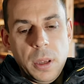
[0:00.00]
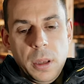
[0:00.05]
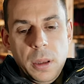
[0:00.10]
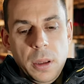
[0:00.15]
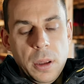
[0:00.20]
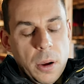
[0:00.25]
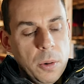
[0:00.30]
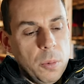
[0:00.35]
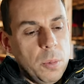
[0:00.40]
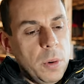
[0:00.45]

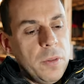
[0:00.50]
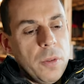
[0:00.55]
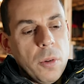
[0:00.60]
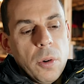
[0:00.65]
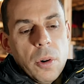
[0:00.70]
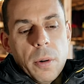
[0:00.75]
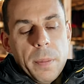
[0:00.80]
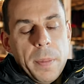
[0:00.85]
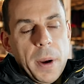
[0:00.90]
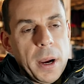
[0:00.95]
you know, we've all
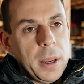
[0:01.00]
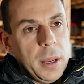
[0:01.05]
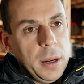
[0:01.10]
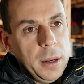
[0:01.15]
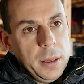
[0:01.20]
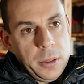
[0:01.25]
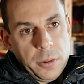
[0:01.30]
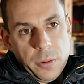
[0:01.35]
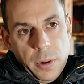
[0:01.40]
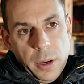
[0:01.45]
got bucket
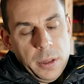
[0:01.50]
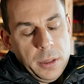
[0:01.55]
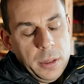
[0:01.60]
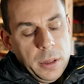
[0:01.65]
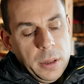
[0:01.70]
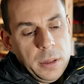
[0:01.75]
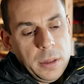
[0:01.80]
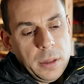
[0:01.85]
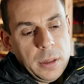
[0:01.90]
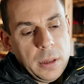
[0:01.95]
list
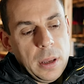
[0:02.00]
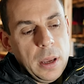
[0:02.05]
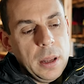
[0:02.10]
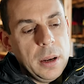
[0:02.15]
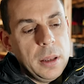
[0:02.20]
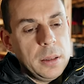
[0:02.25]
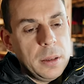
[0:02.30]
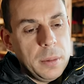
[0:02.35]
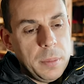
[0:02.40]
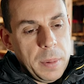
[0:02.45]
races,
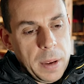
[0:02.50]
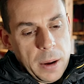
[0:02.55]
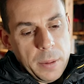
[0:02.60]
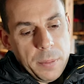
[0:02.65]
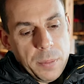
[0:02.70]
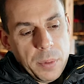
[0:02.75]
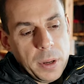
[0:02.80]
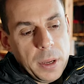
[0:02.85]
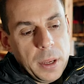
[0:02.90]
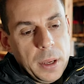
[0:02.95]
and it's
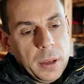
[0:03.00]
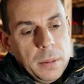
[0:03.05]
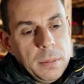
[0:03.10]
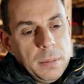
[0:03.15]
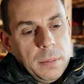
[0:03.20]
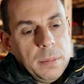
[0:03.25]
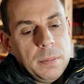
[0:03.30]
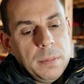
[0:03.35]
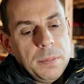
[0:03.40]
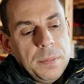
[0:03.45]
about bringing
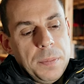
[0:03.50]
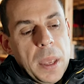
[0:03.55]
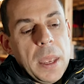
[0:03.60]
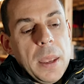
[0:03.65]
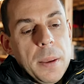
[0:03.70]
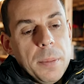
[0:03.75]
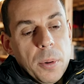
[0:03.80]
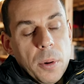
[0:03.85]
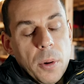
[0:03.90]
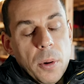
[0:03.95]

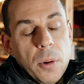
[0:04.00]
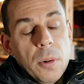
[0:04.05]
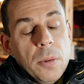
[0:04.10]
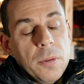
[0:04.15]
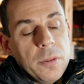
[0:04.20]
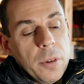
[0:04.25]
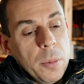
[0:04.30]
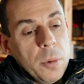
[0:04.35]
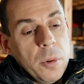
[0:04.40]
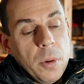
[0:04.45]
people
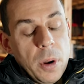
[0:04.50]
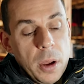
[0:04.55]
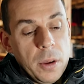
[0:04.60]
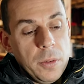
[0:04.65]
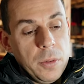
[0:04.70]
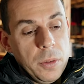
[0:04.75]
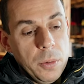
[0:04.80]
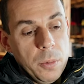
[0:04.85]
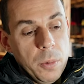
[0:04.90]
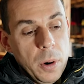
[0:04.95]
from all
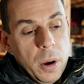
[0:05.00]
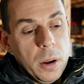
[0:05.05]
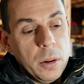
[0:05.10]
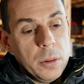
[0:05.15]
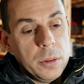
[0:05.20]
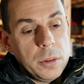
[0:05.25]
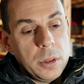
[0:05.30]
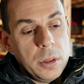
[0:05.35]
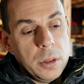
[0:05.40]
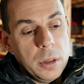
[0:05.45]
over the
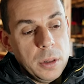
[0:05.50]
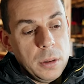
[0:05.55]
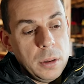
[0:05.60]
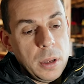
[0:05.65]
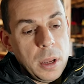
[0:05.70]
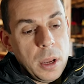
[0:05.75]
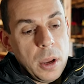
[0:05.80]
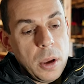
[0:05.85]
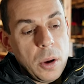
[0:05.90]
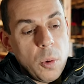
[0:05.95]
world to
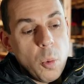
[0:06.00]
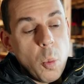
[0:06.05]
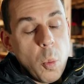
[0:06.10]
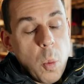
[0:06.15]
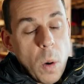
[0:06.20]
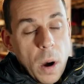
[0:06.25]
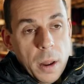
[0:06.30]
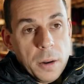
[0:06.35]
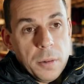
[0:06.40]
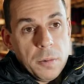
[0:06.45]

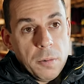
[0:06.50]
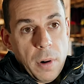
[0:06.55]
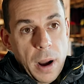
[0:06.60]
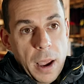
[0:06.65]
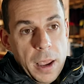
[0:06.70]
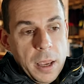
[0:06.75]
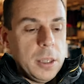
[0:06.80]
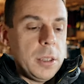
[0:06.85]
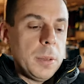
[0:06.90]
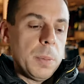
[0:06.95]
one
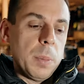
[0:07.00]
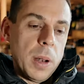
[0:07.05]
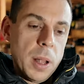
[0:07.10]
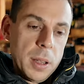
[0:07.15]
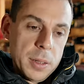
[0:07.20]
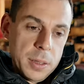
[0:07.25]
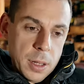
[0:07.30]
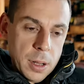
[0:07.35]
race plus